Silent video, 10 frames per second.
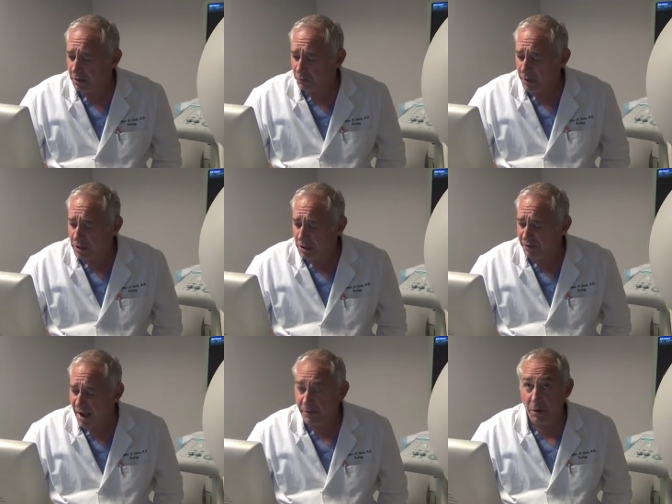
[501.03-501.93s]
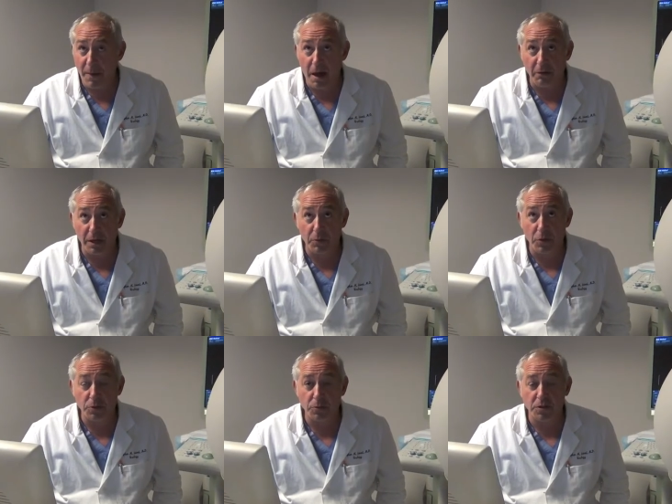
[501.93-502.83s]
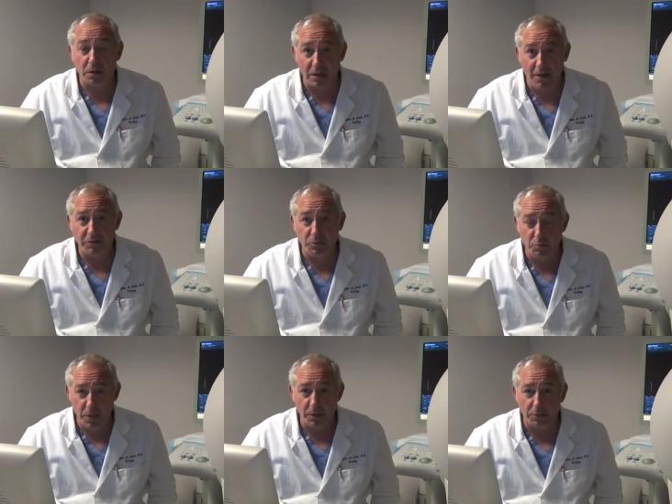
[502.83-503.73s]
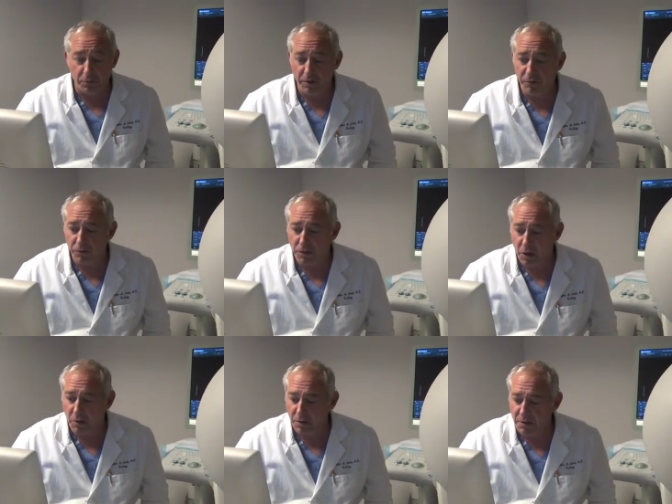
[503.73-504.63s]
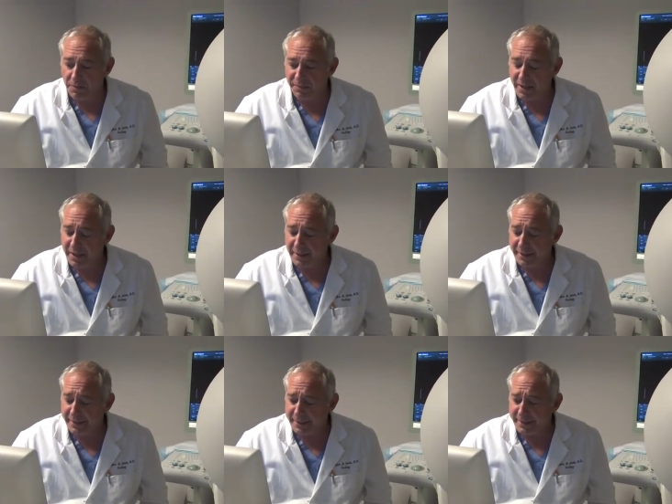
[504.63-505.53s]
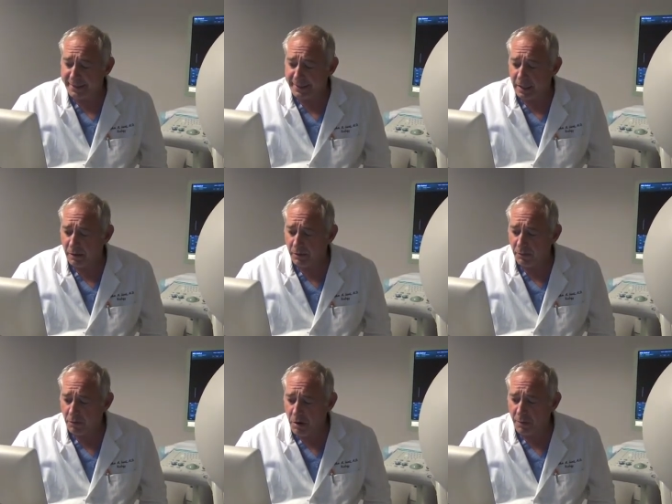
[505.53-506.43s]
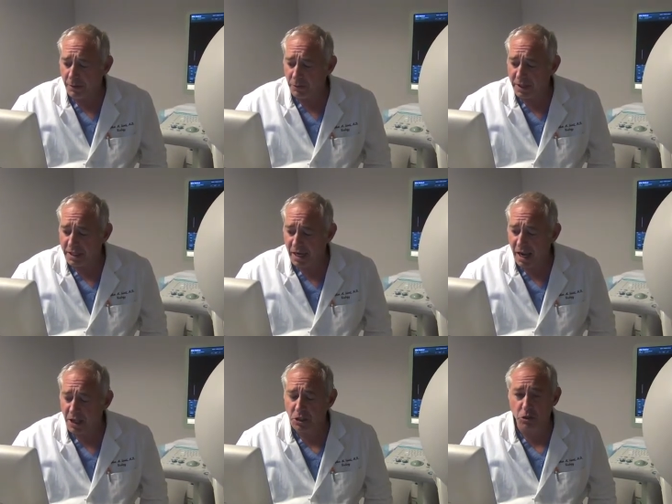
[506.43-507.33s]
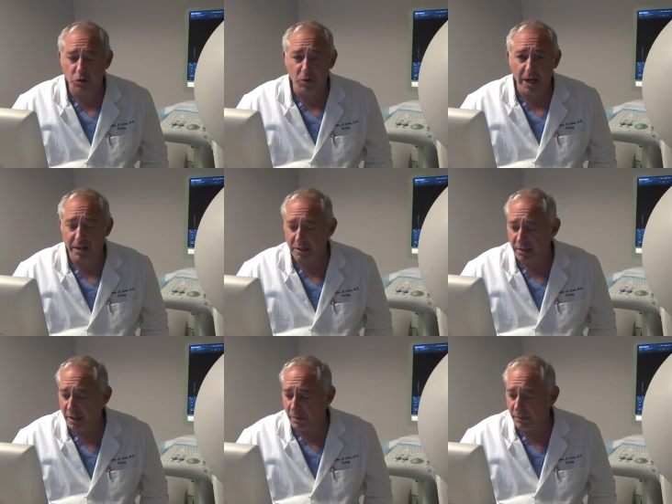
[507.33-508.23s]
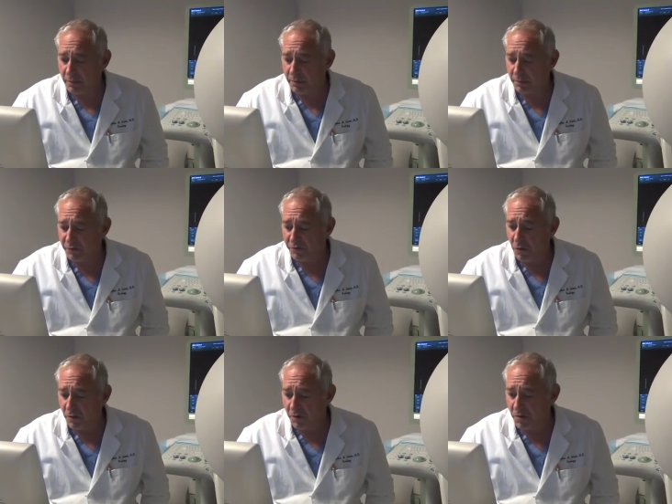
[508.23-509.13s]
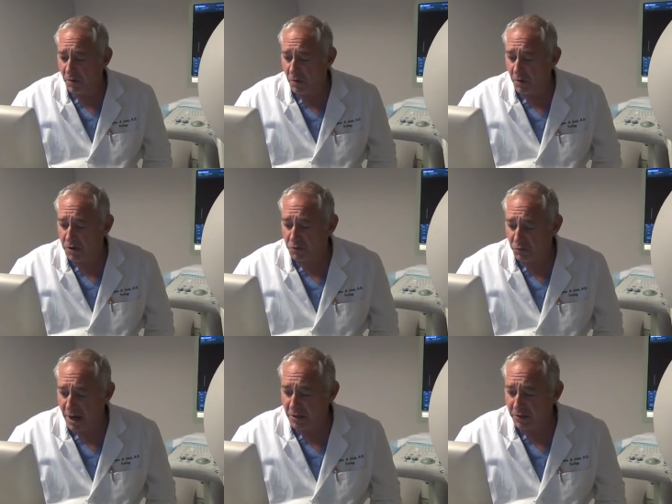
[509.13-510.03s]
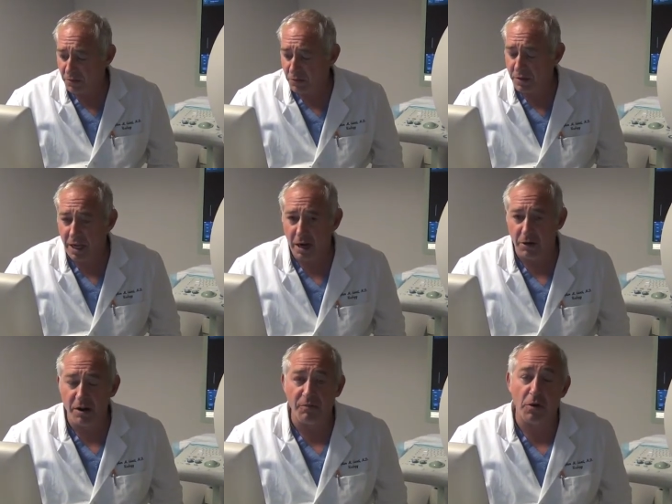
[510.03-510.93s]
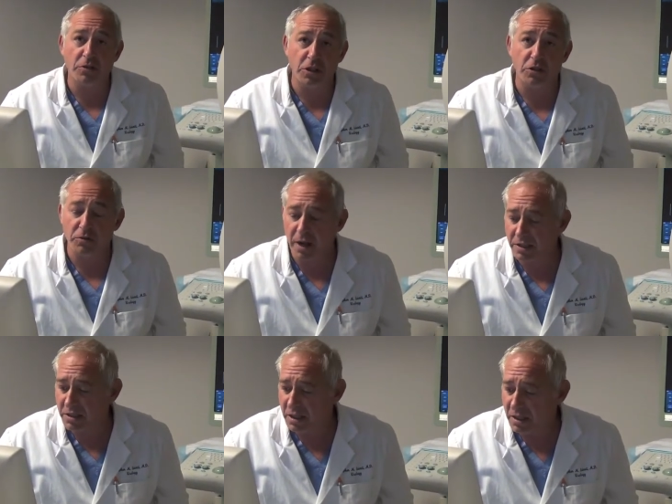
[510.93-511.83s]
the region of abnormality, which was the left mid-peripheral zone, uh, we were able to really concentrate um, four cores right through the area of most interest